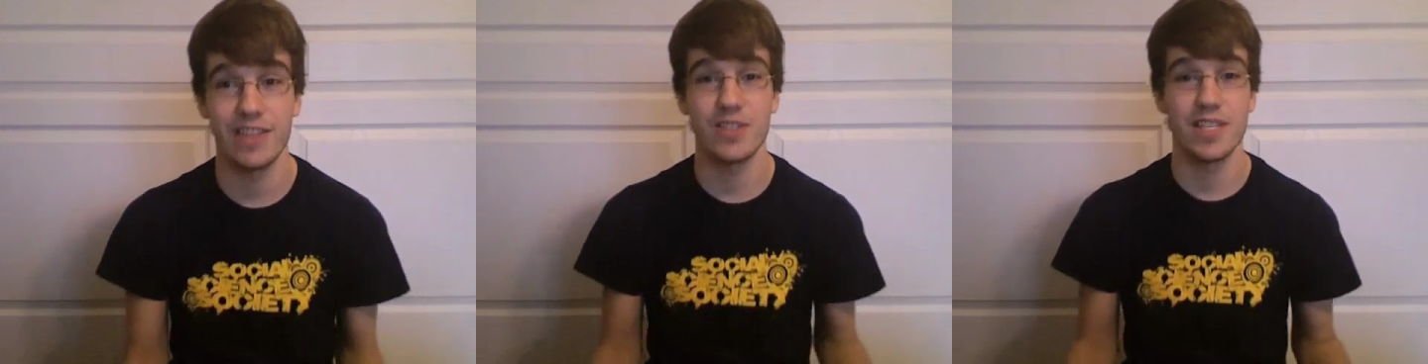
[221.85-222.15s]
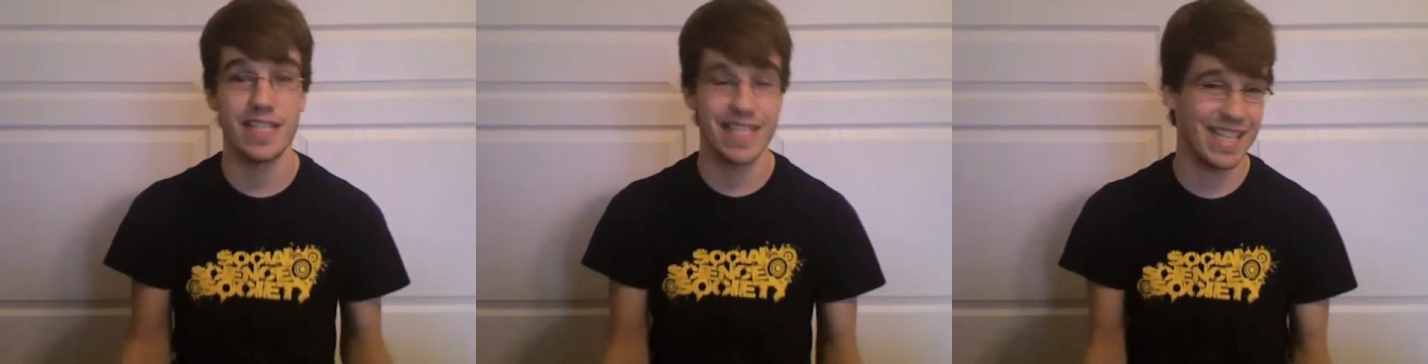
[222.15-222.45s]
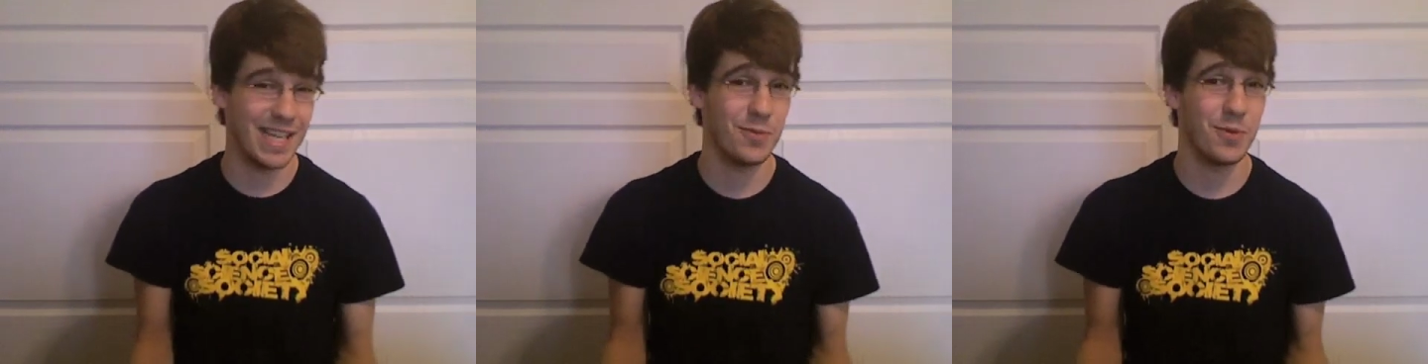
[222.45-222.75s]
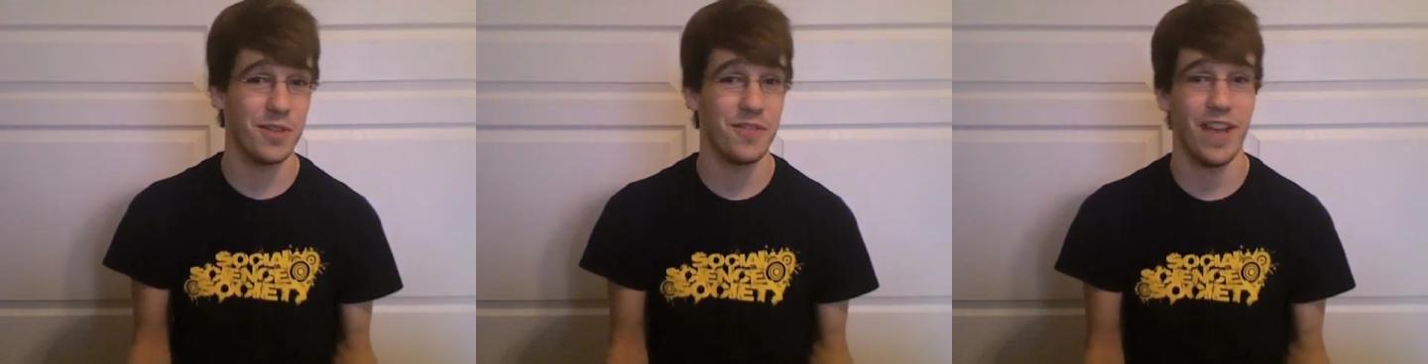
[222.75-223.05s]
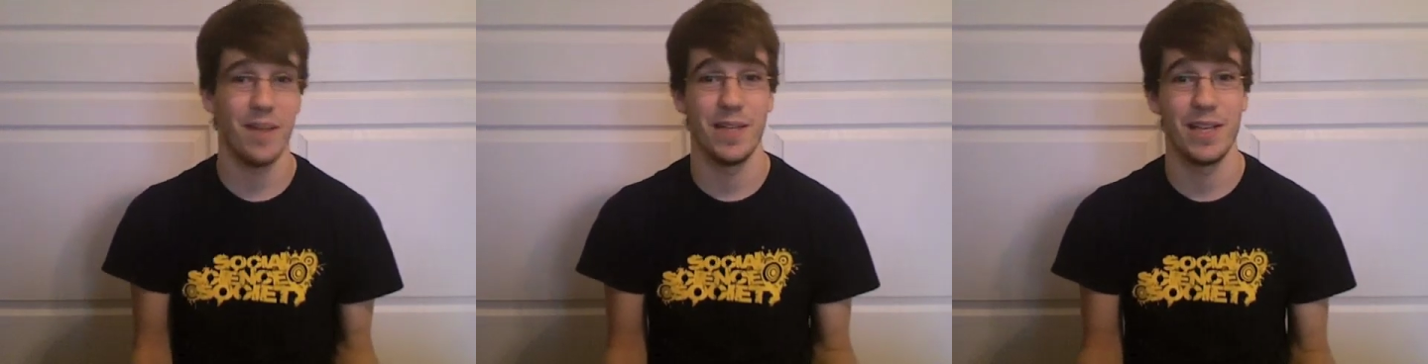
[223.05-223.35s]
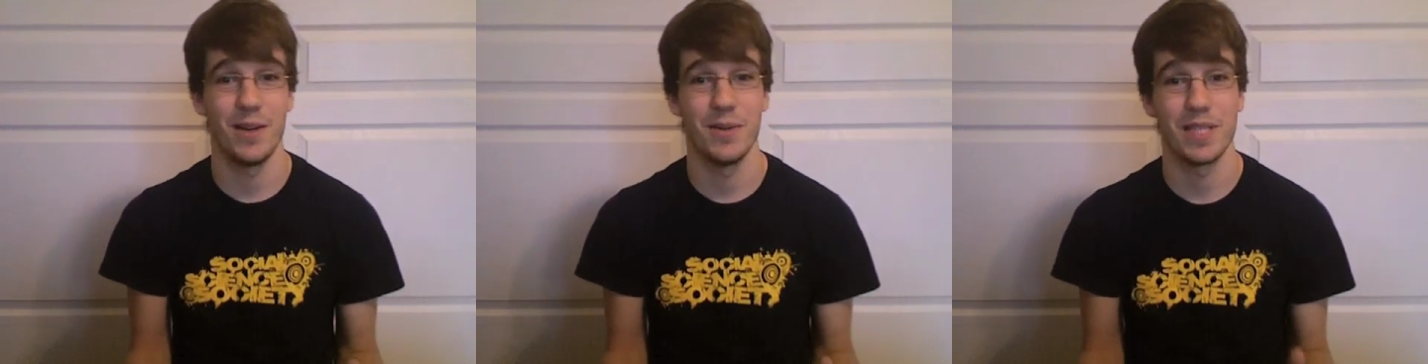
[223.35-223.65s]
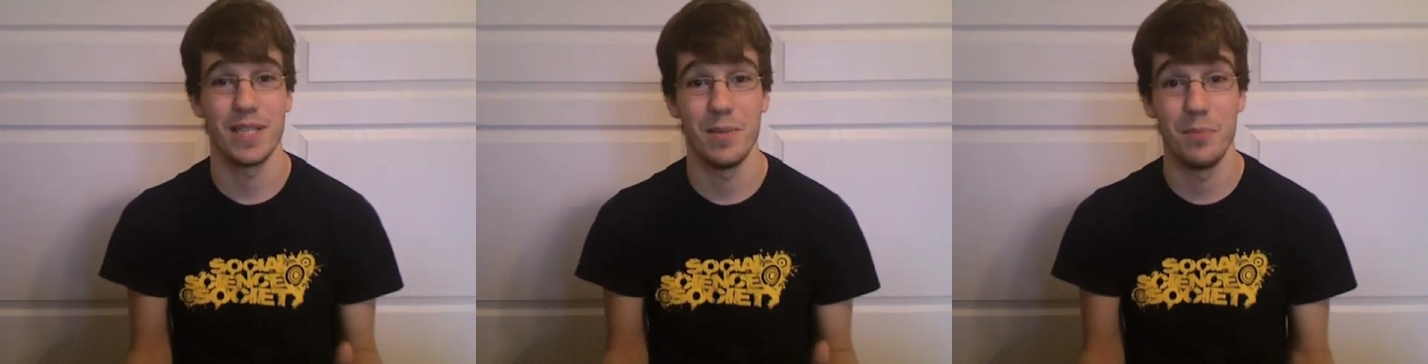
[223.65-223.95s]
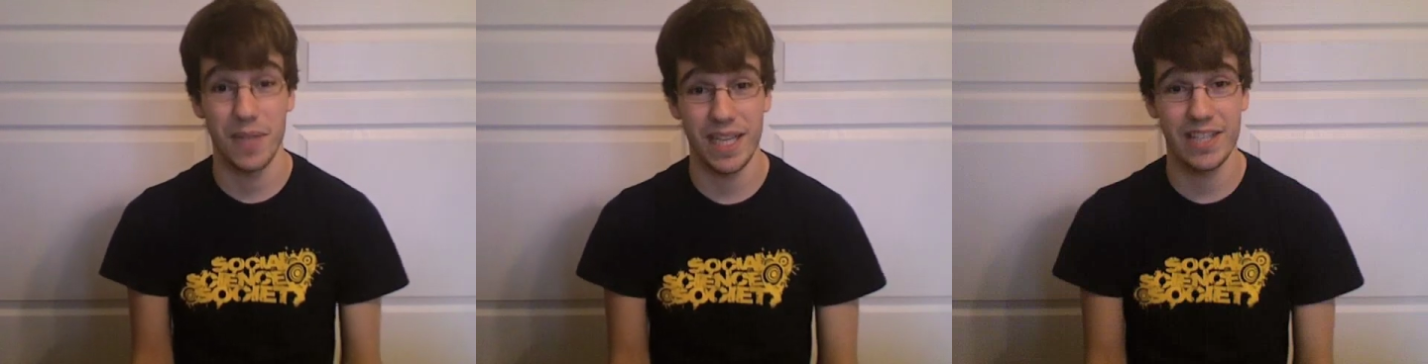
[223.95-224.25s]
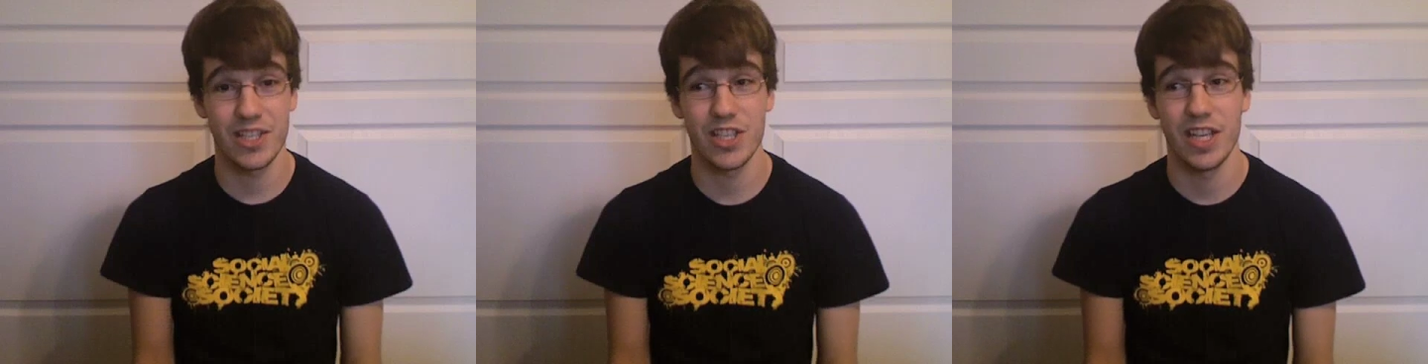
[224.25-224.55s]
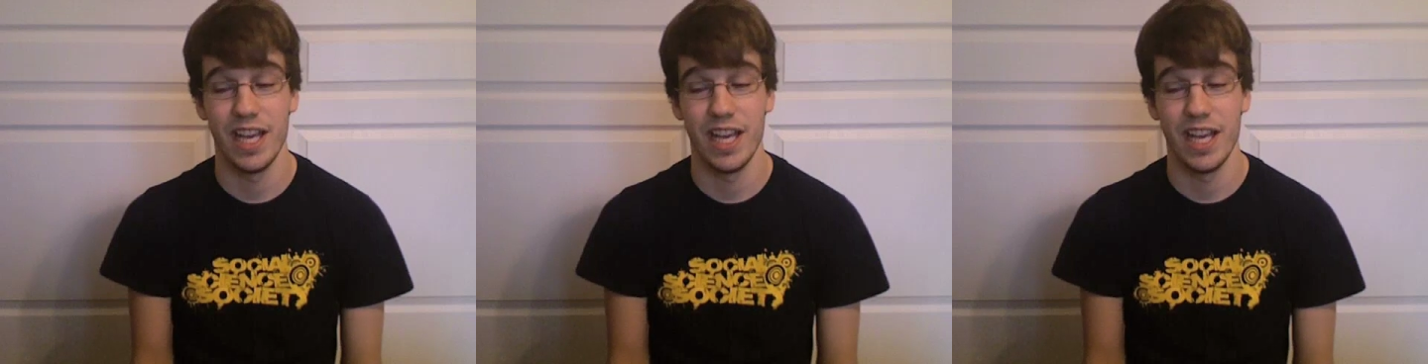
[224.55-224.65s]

There's this scene where the family goes to the beach,